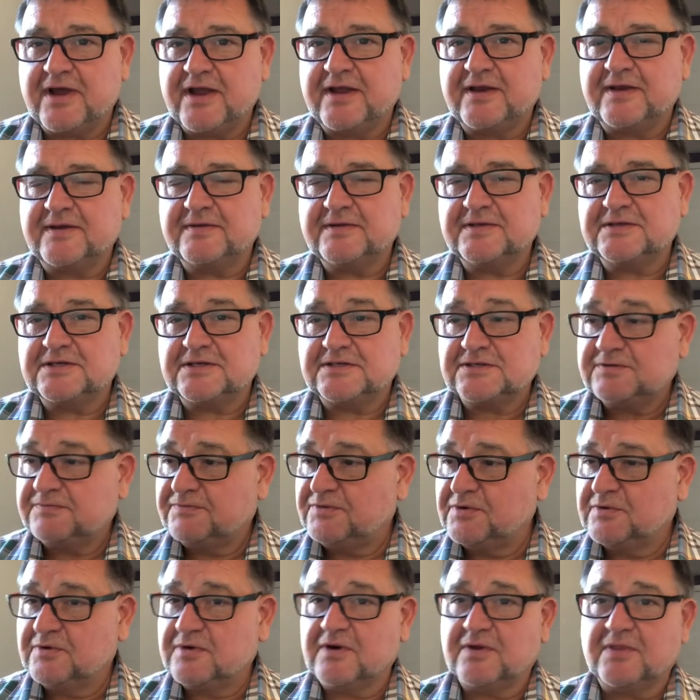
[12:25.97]
says, if you go
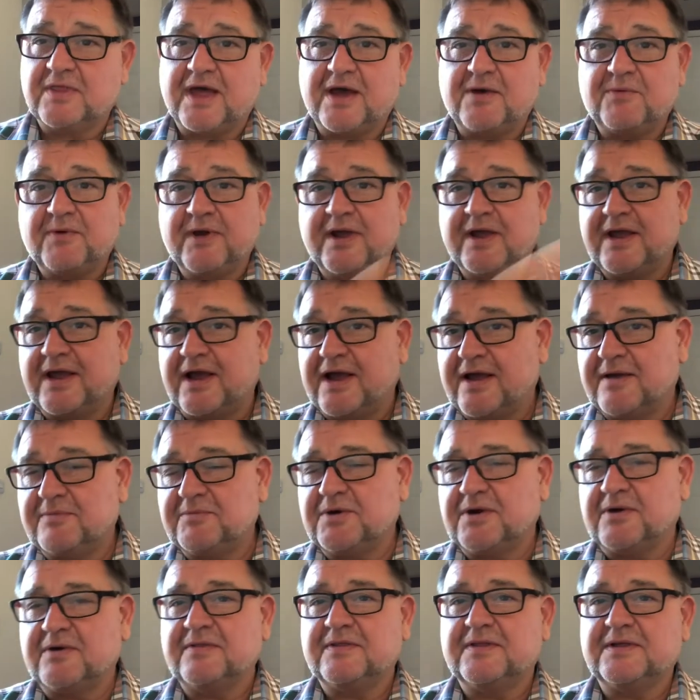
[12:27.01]
that way, I'm going
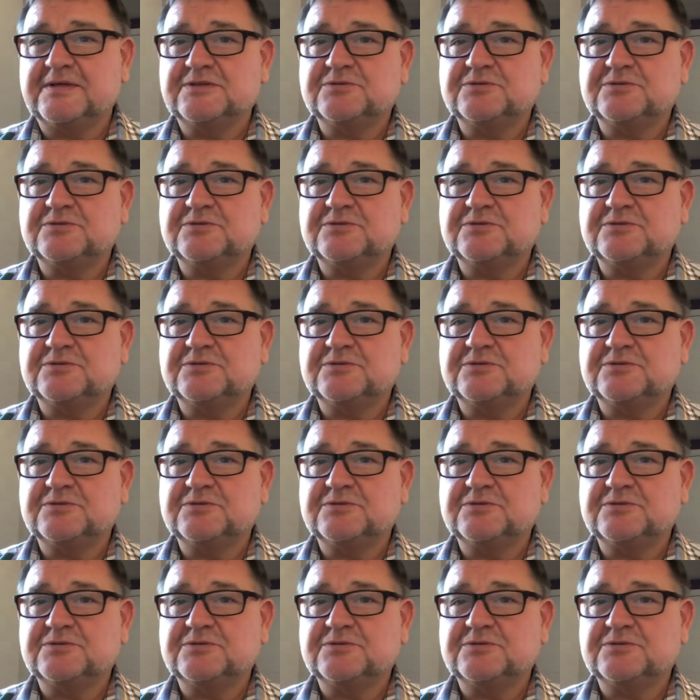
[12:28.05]
this way.